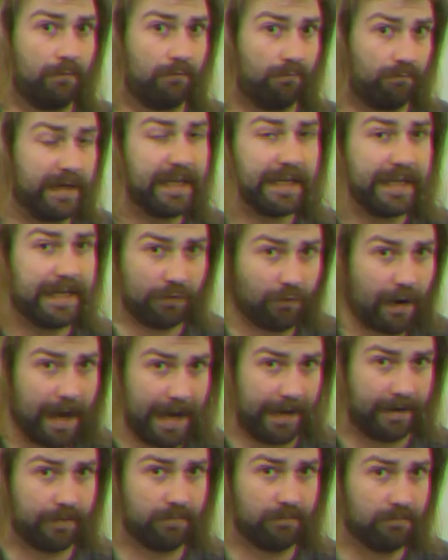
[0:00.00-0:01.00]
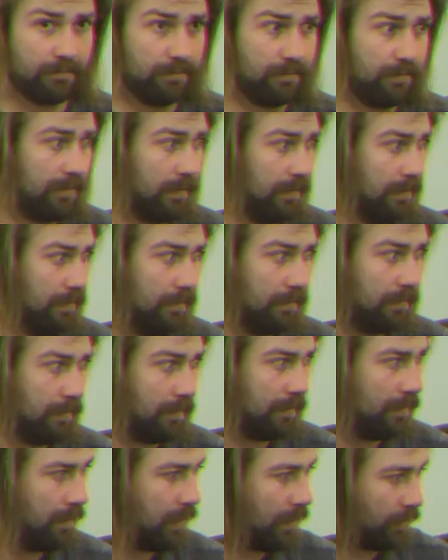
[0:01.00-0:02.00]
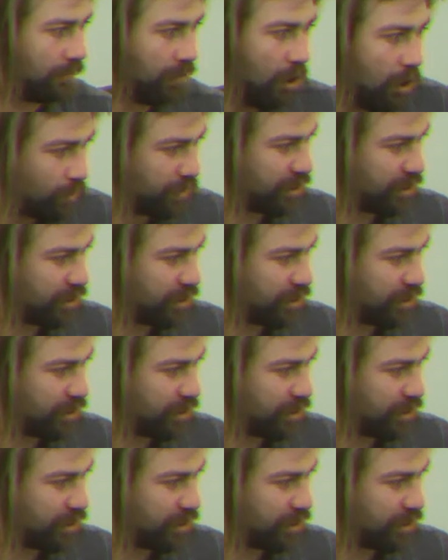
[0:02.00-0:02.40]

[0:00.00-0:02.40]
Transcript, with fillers: really great. Luke,